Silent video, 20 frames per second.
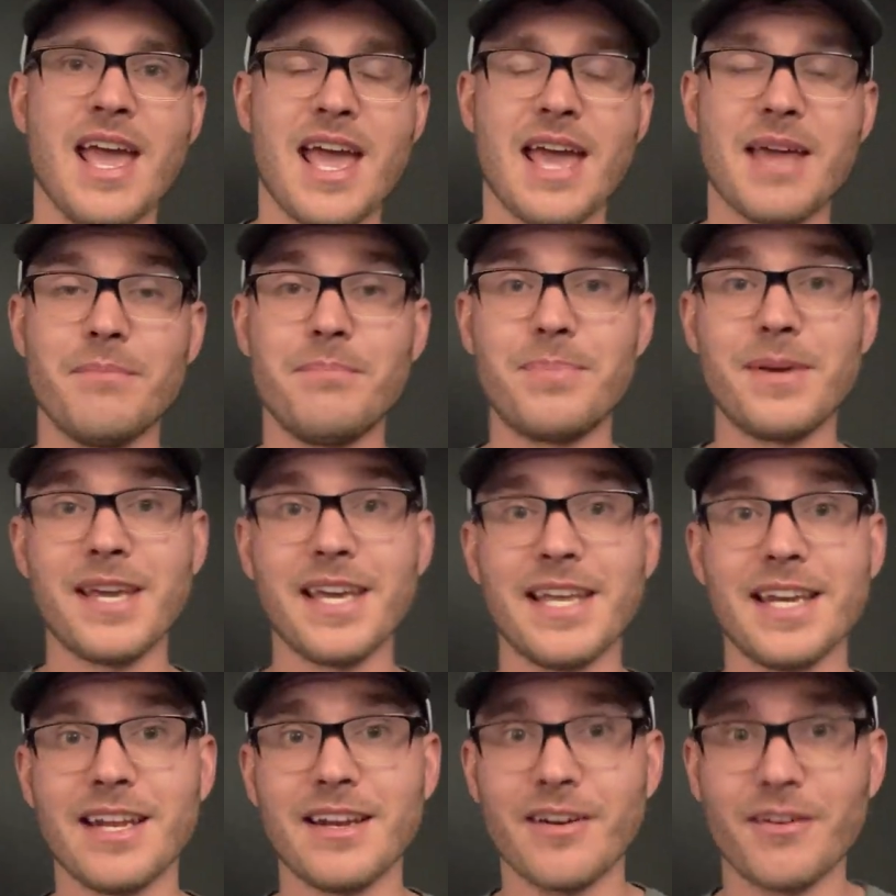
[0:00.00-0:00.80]
and
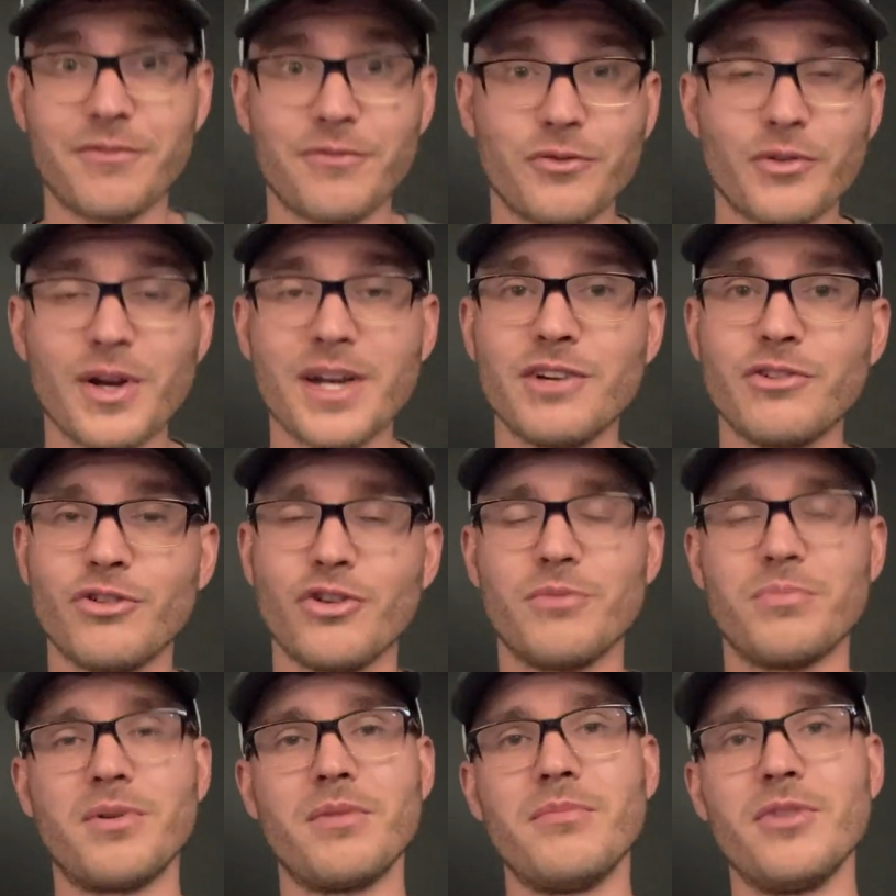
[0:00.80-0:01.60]
being in a friend
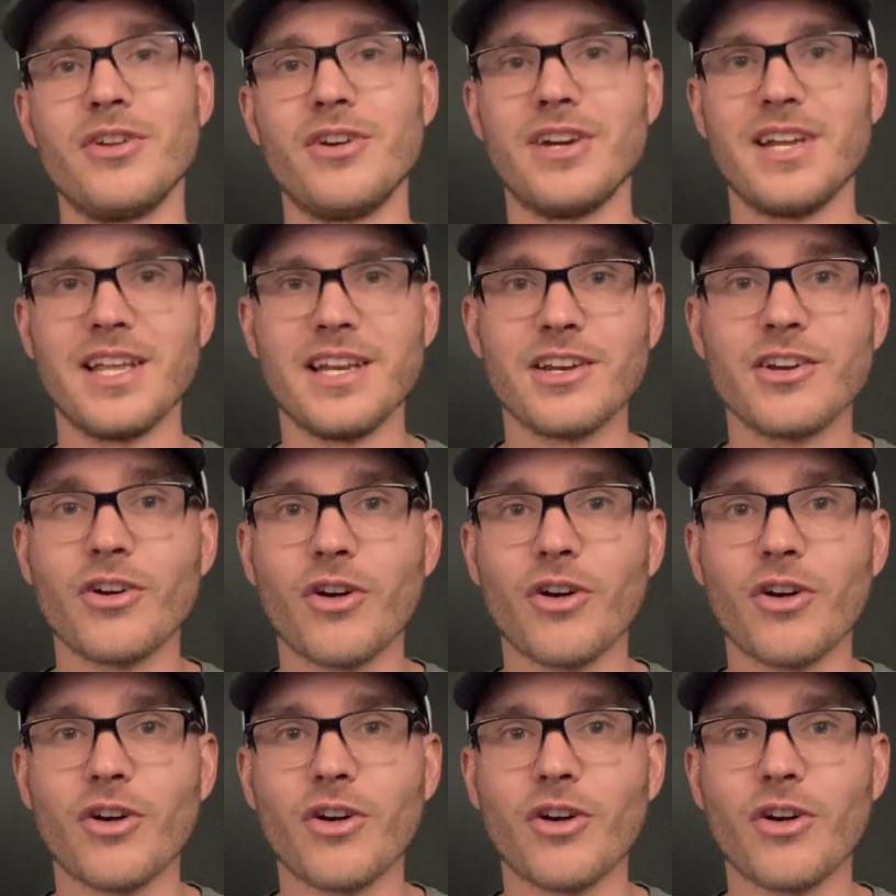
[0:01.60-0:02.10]
group community and you